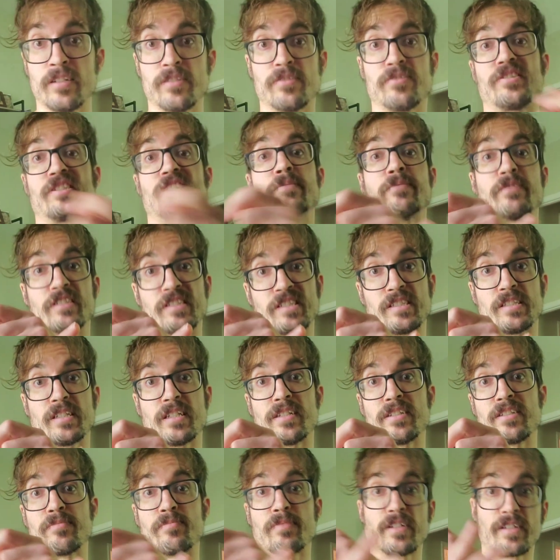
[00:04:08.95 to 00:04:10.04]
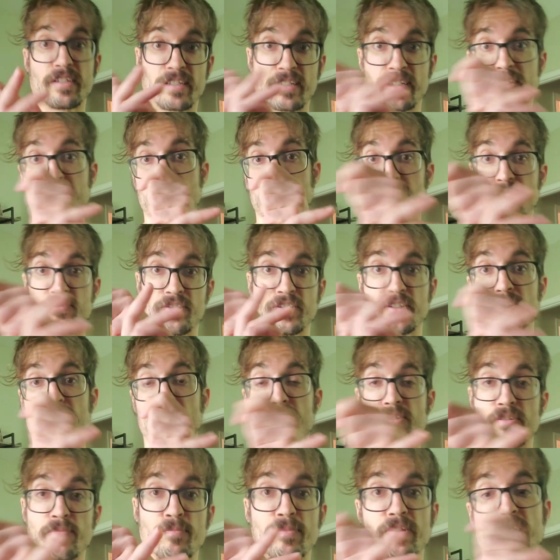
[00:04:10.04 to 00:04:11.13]
to some extent by kind of
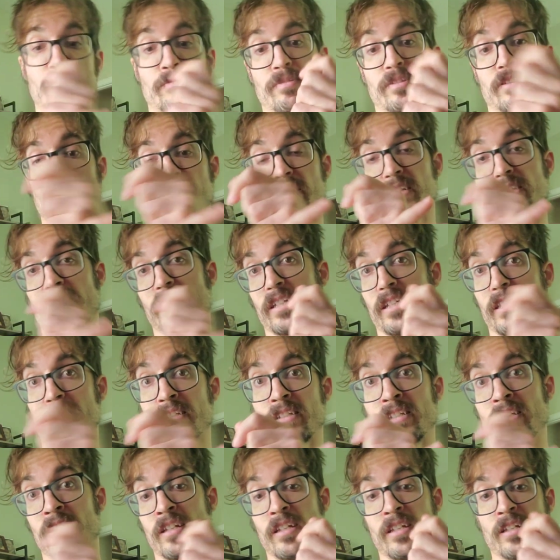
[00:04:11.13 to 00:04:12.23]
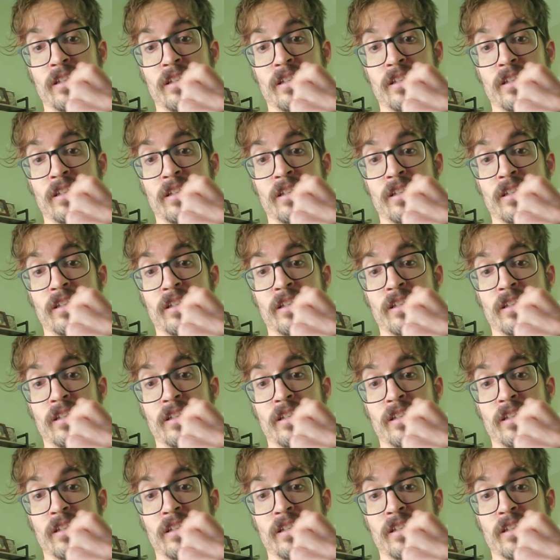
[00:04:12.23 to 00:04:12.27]
manipulating that